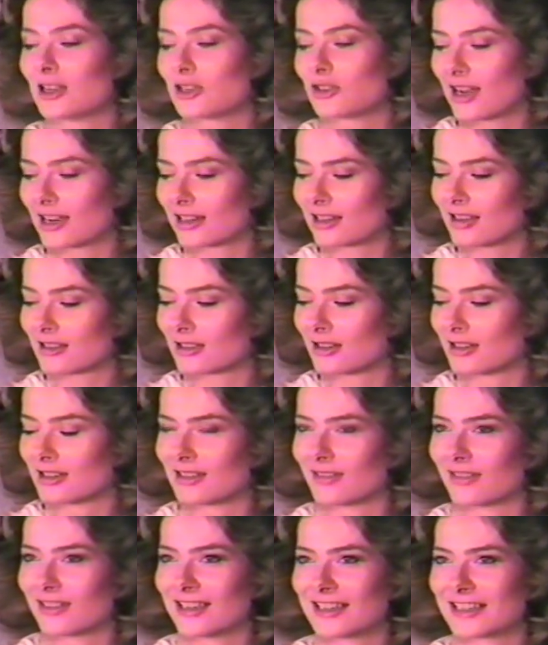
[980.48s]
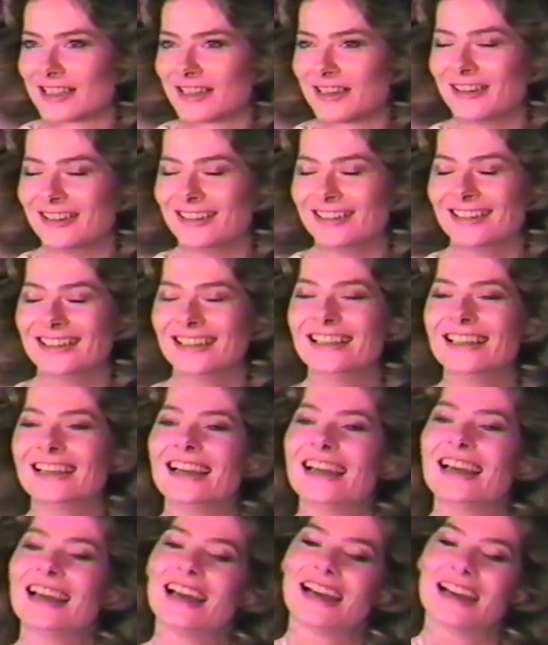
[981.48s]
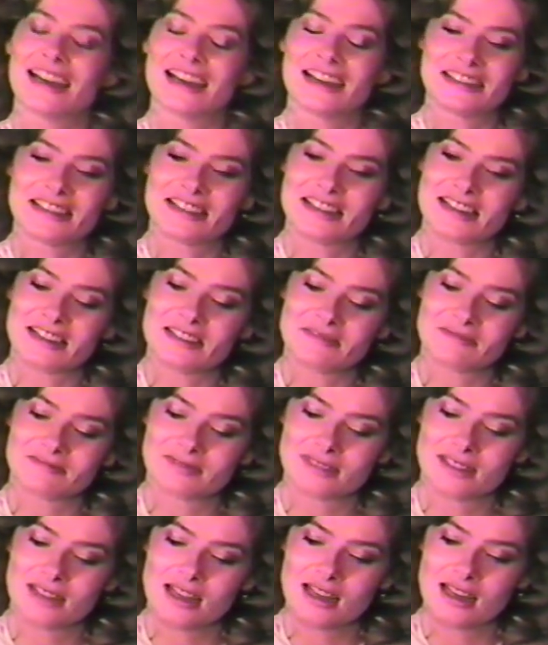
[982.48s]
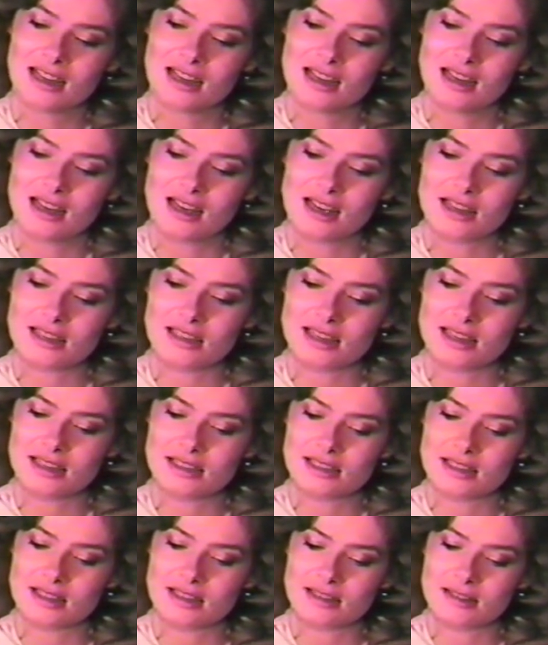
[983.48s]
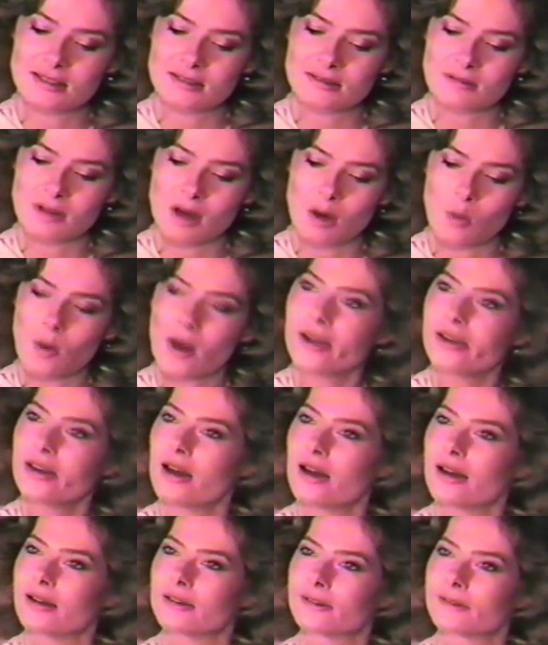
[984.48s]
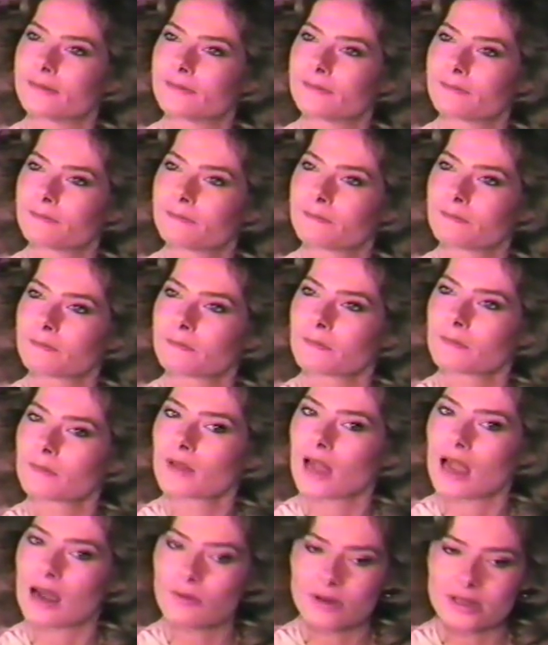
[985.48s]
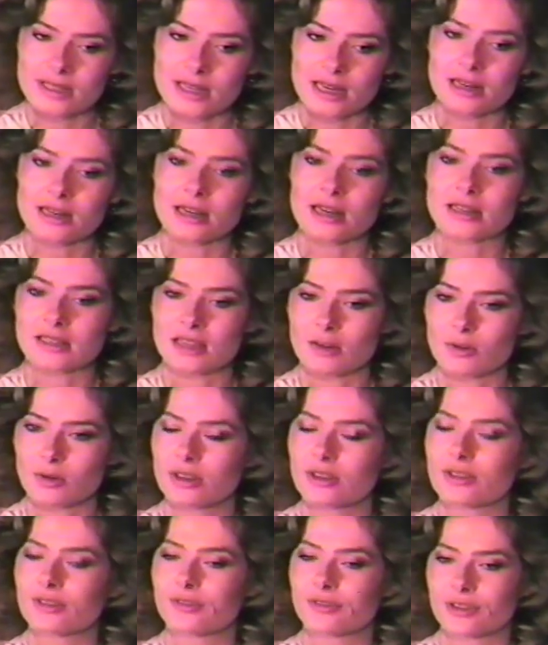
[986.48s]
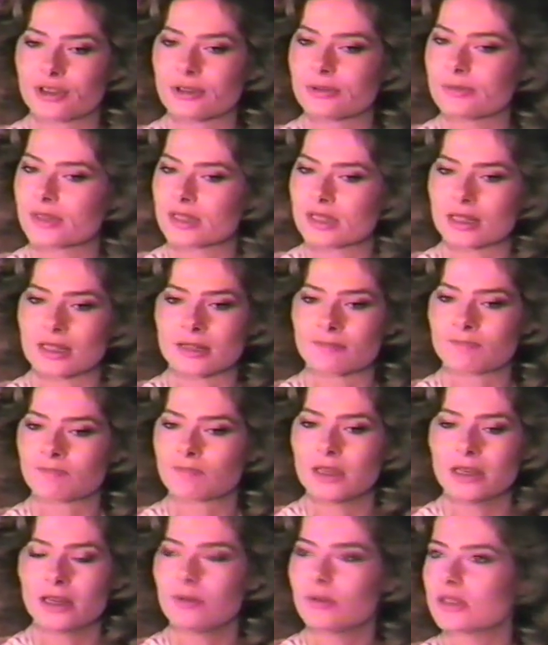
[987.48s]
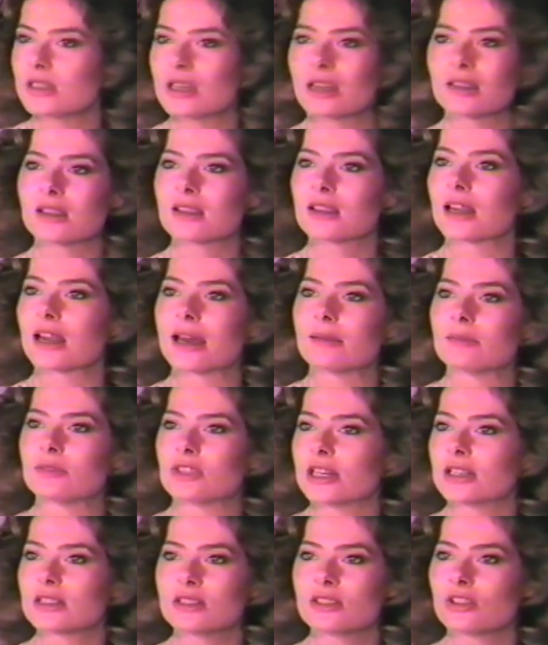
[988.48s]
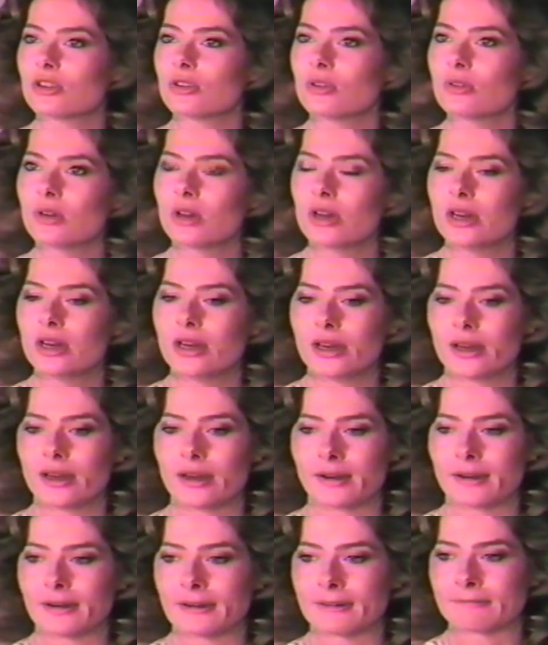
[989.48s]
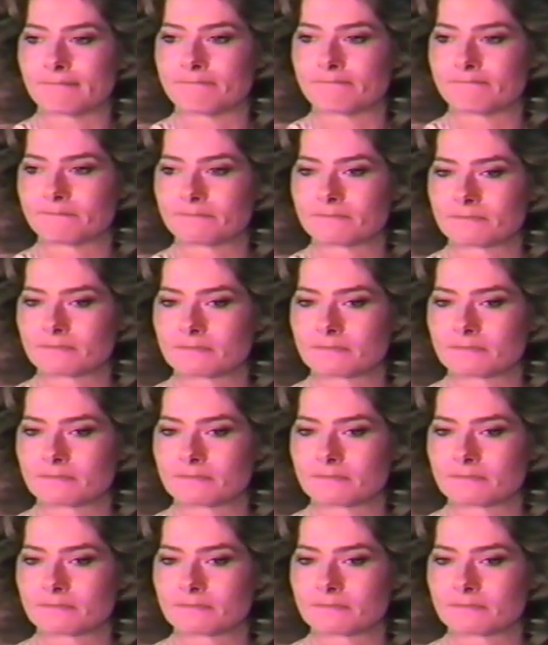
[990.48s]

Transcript: I attract all sorts of things here. And uh, I said, uh, why not? I went down and I saw one of the films, and it was nothing that I objected to. Um,